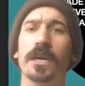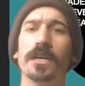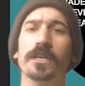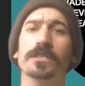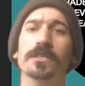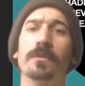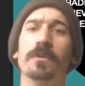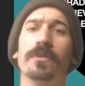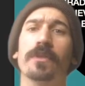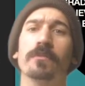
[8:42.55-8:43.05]

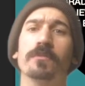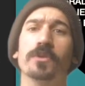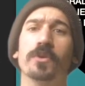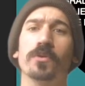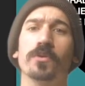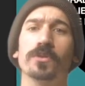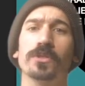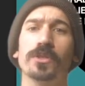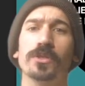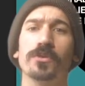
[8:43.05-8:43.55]
Some of them
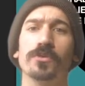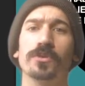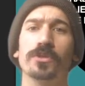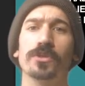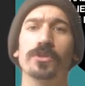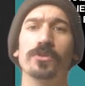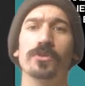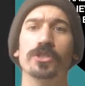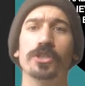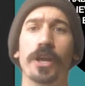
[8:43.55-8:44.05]
told you
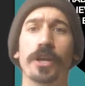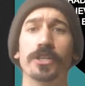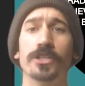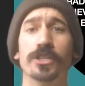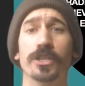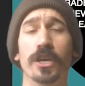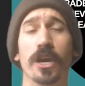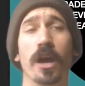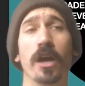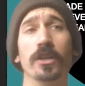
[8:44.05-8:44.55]
to change
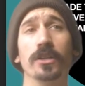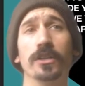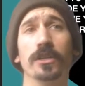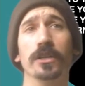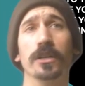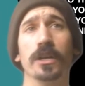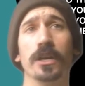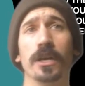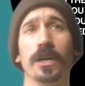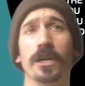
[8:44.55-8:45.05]
the
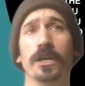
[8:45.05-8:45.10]
color.